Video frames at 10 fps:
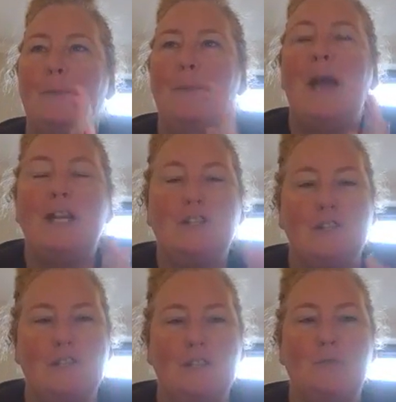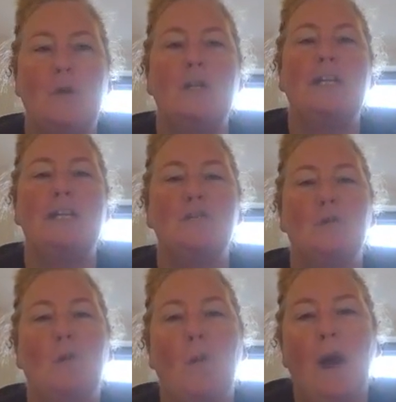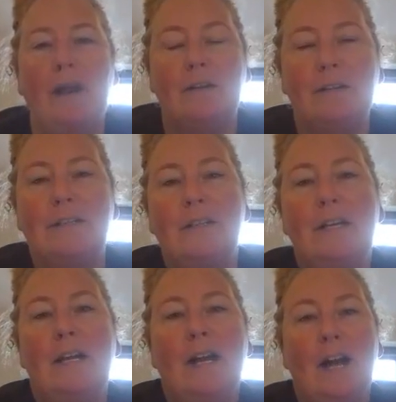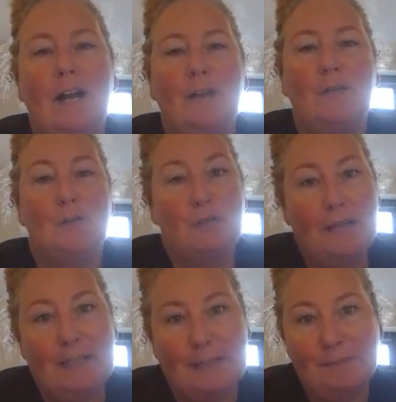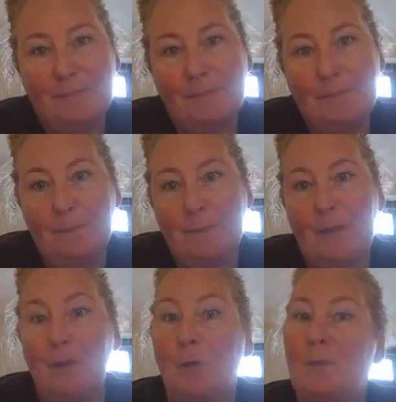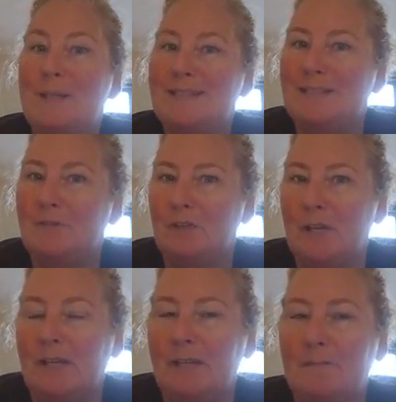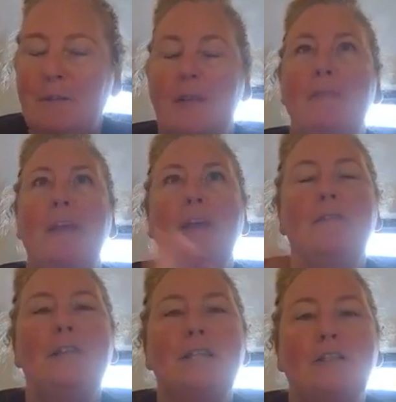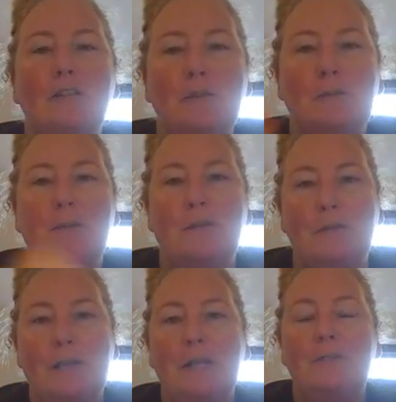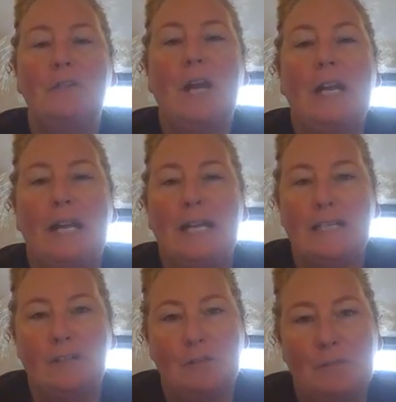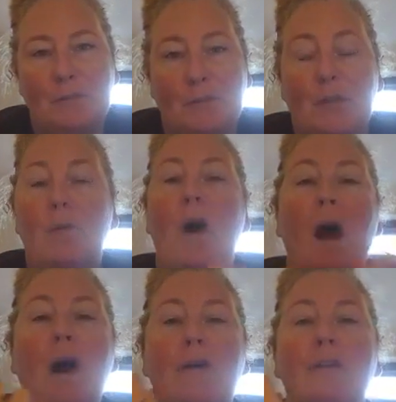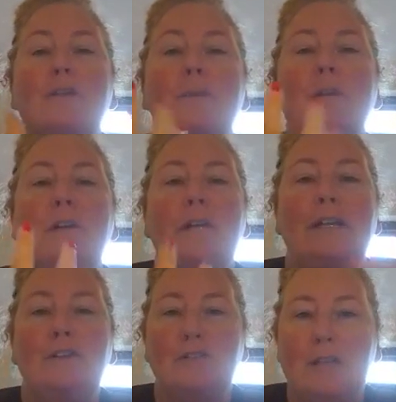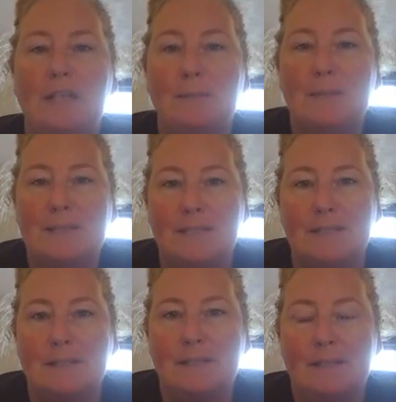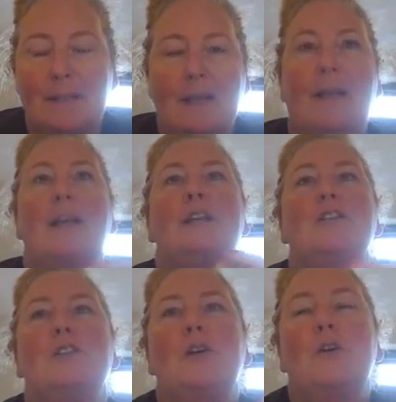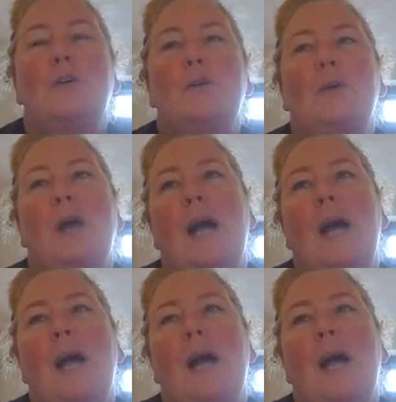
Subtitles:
Patience is what is required for trading, your business of trading. Think of it as an entrepreneur. Think of trading as an entrepreneur. You are an entrepreneur in your trading business. So,